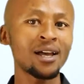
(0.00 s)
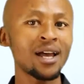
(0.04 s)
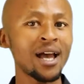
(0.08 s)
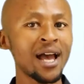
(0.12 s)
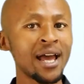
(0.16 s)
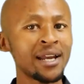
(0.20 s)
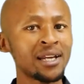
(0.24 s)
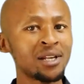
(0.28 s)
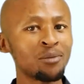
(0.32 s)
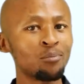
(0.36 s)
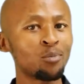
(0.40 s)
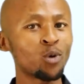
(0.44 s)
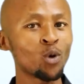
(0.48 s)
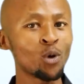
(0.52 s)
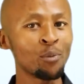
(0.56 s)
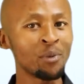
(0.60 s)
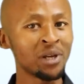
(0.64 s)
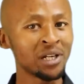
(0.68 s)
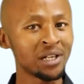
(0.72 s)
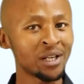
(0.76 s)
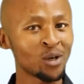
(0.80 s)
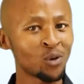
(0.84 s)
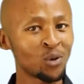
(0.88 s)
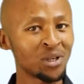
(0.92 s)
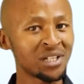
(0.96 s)
and
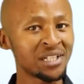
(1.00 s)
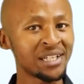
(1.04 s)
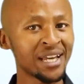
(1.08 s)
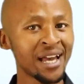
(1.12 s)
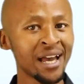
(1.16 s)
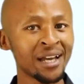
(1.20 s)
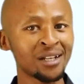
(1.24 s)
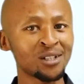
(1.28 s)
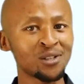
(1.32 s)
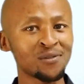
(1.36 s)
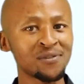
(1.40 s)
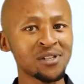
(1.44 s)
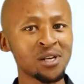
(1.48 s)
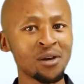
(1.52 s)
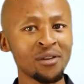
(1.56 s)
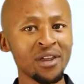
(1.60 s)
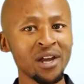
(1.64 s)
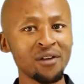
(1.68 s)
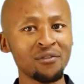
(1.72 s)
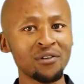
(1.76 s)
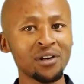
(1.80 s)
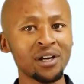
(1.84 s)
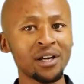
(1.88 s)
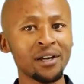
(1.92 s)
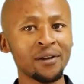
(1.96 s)
Employment Equity Act of South
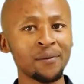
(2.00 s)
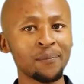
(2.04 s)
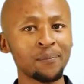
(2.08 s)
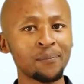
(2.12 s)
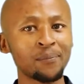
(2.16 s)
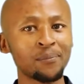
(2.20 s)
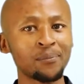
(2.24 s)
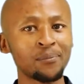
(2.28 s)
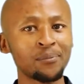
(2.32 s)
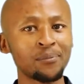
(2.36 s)
Africa?